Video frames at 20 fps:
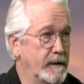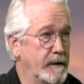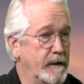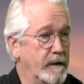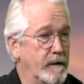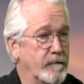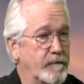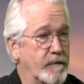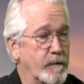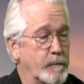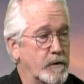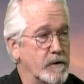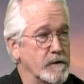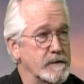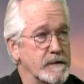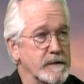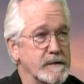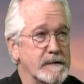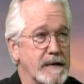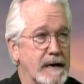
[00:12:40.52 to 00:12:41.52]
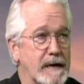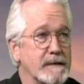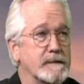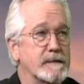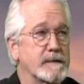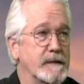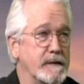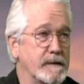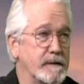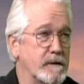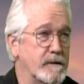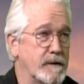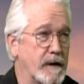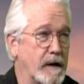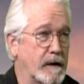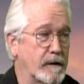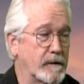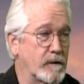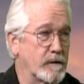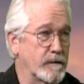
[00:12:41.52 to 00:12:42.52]
If the person has not seen their
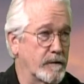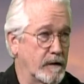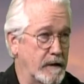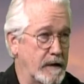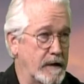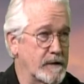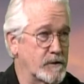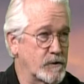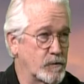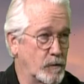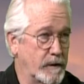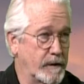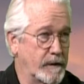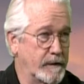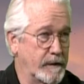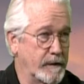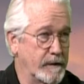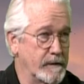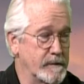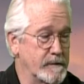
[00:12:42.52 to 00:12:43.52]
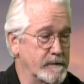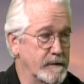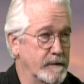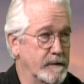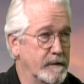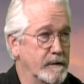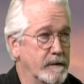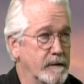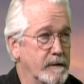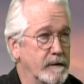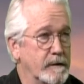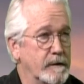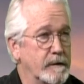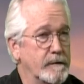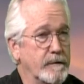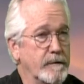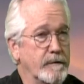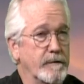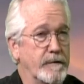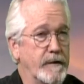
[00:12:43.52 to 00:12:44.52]
doctor in the last 20 days,
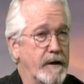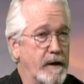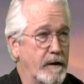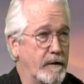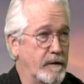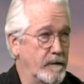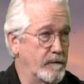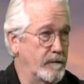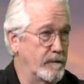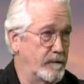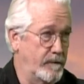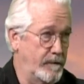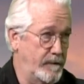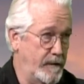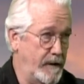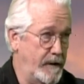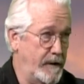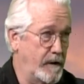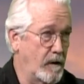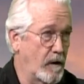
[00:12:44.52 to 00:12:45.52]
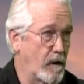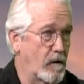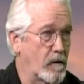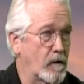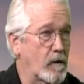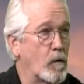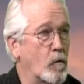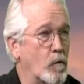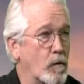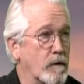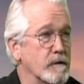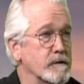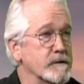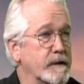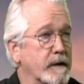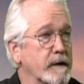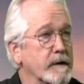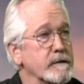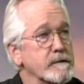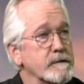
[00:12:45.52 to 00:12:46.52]
then they are a coroner's
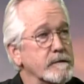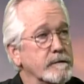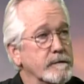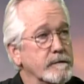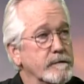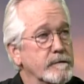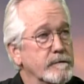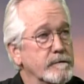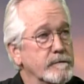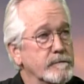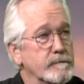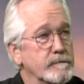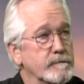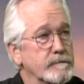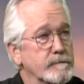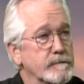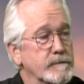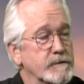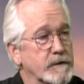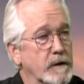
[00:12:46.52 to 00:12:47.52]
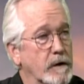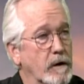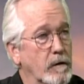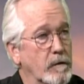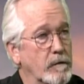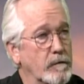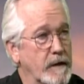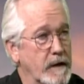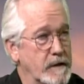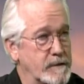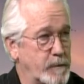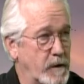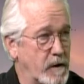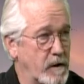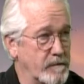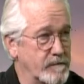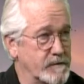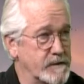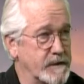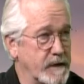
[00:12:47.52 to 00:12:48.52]
case. So that's
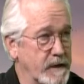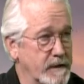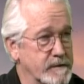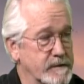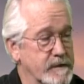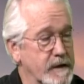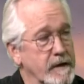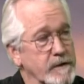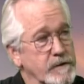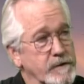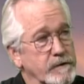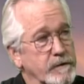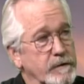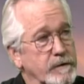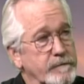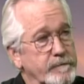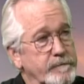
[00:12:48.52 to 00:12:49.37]
part of state statute.